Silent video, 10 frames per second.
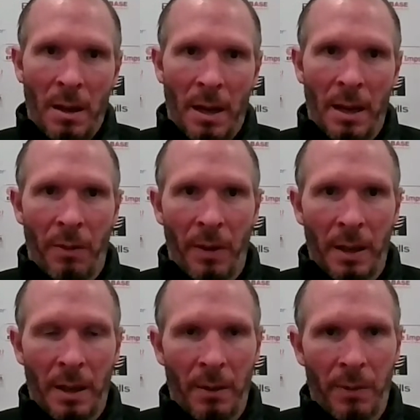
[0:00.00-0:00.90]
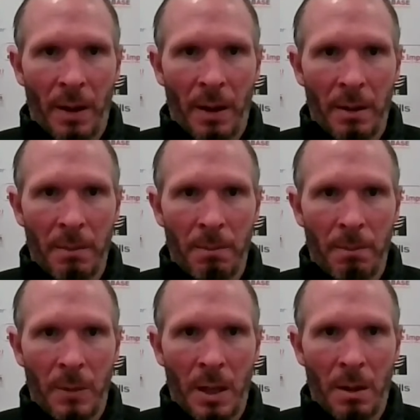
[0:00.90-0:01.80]
And I think if uh,
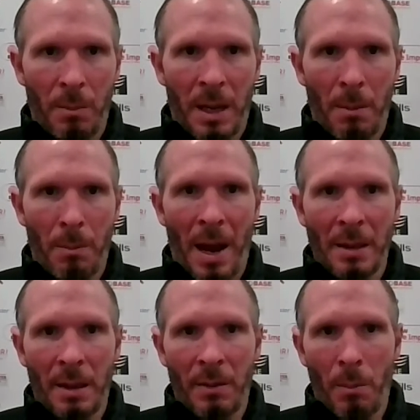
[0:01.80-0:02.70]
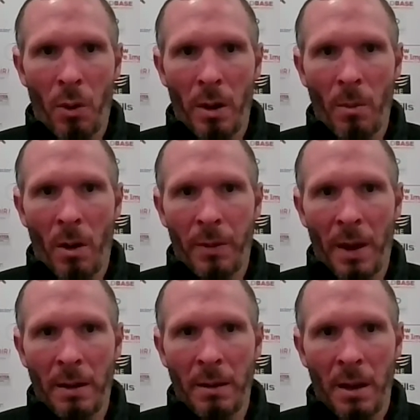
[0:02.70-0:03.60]
you can be competitive and put him off,
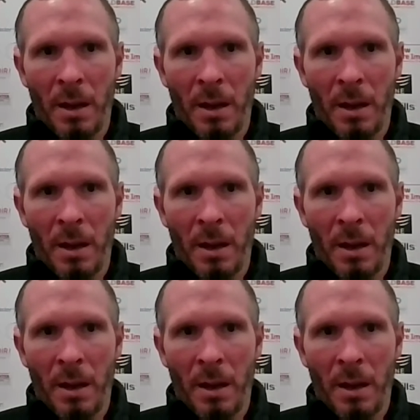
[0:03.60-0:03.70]
then